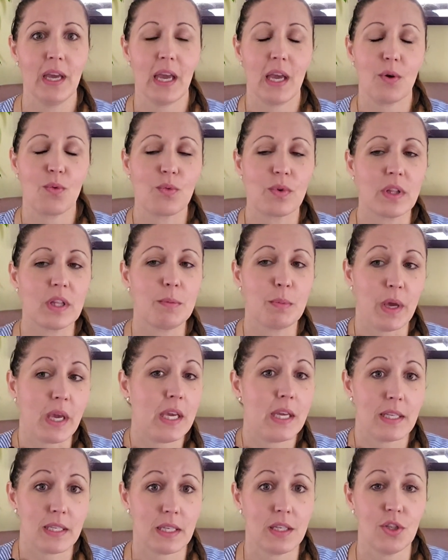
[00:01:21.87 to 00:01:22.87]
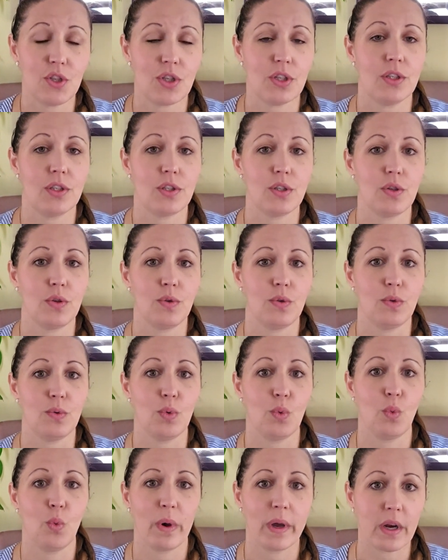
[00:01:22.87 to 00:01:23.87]
and really pay attention
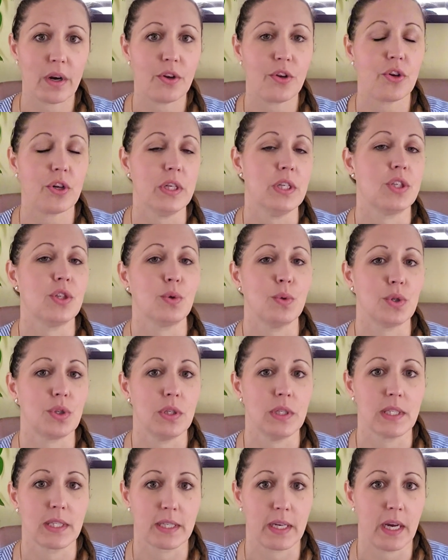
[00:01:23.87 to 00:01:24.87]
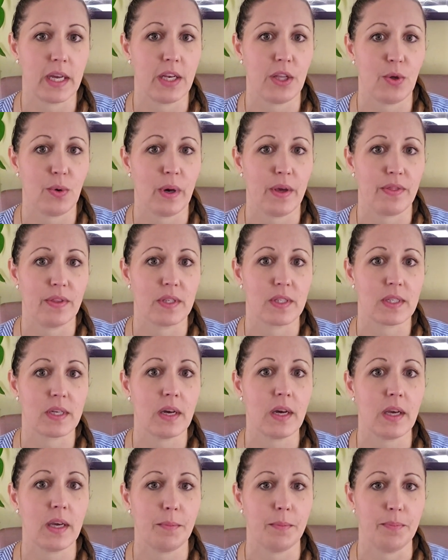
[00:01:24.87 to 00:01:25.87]
to where your intuition is guiding you at this
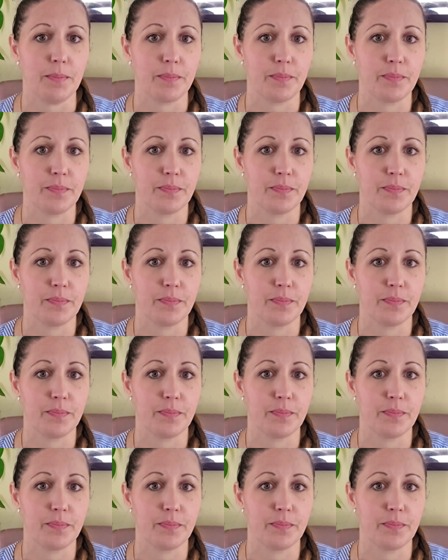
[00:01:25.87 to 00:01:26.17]
time,